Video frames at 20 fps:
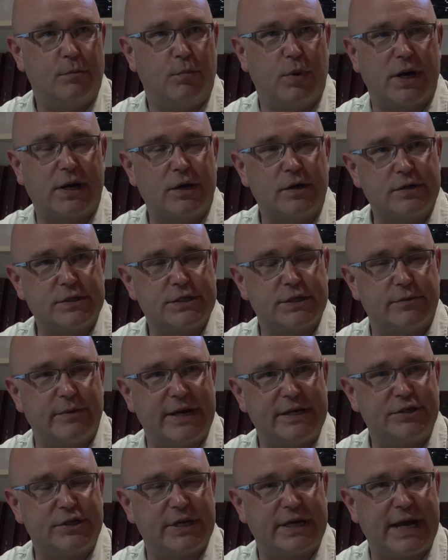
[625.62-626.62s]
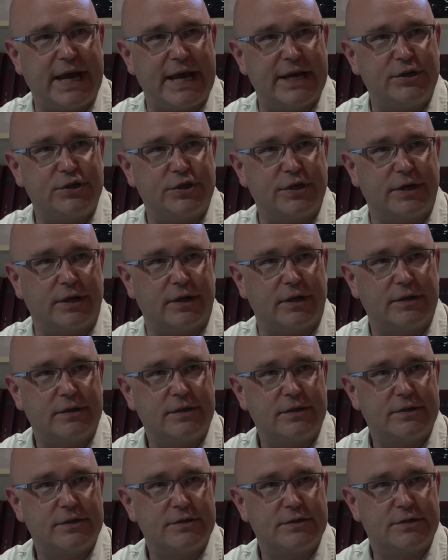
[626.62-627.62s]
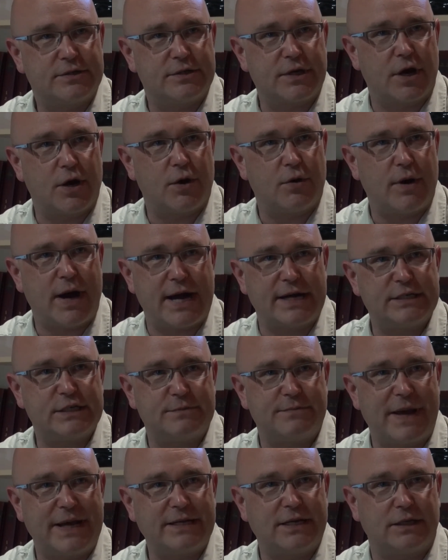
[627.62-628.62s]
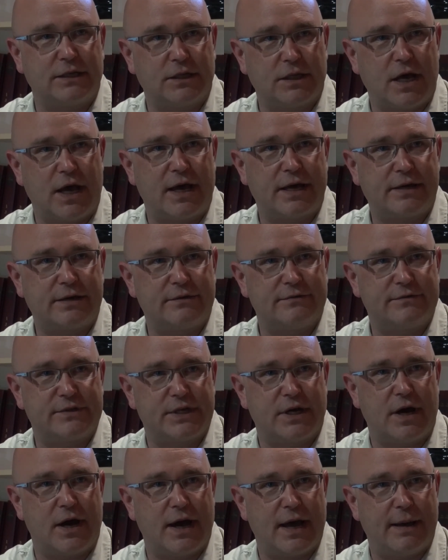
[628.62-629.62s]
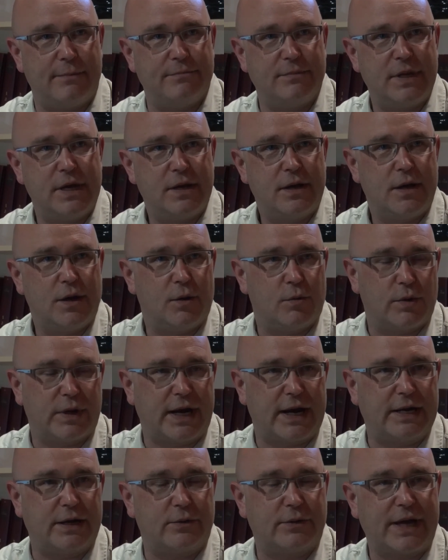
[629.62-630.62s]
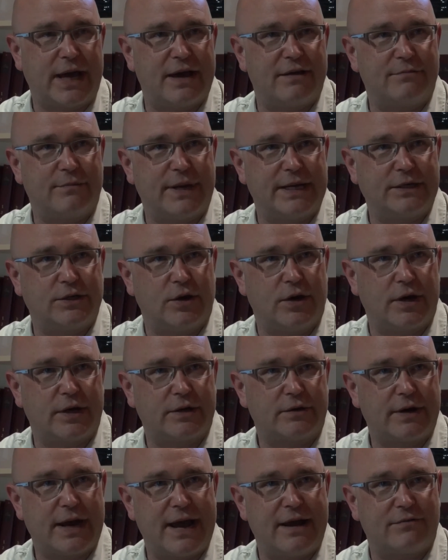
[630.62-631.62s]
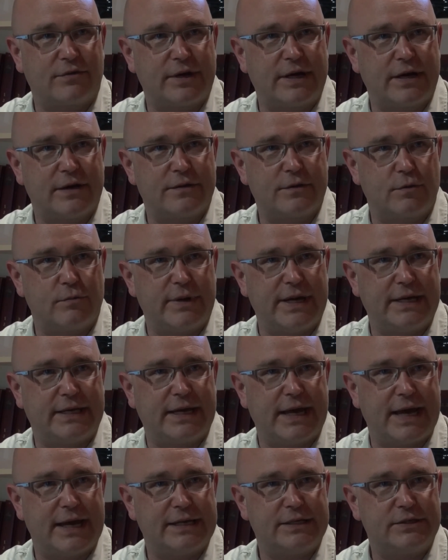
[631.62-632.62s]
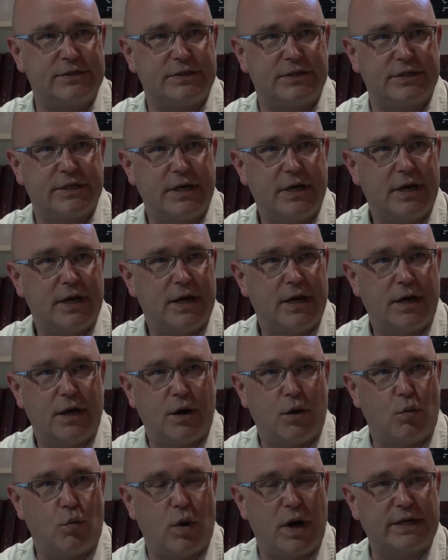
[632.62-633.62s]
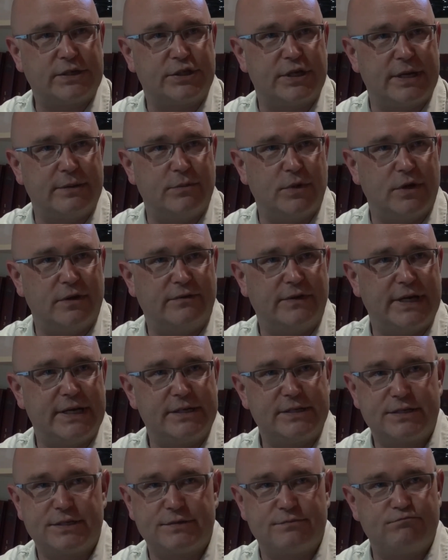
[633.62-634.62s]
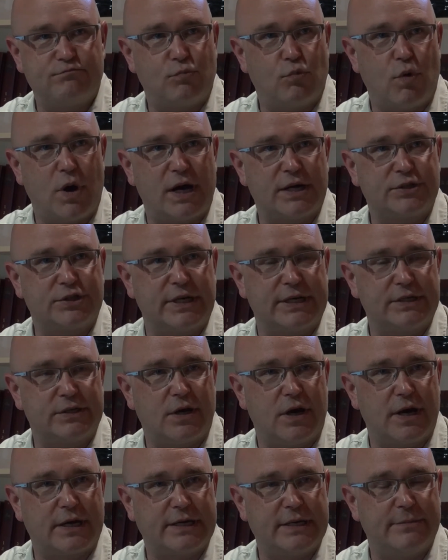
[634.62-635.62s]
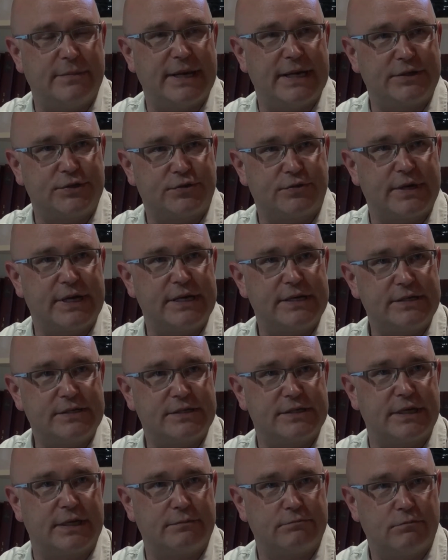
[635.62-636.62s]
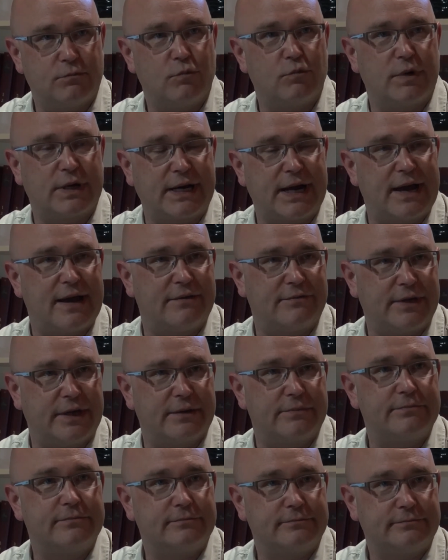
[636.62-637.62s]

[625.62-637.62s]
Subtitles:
but also educational. So I spend a lot of time when I don't have my daughter every other weekend, watching movies, watching documentaries, and what have you.